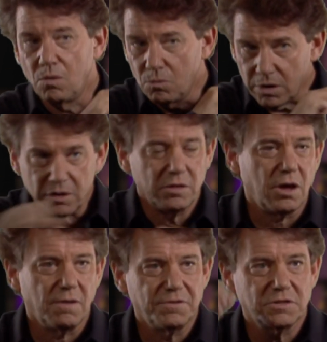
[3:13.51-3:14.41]
Run in the
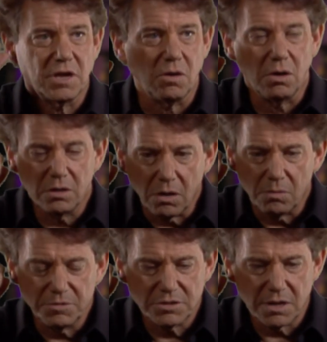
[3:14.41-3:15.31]
office. I go,
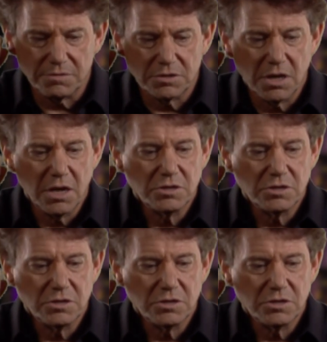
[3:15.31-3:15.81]
"Hello, Miss Davis."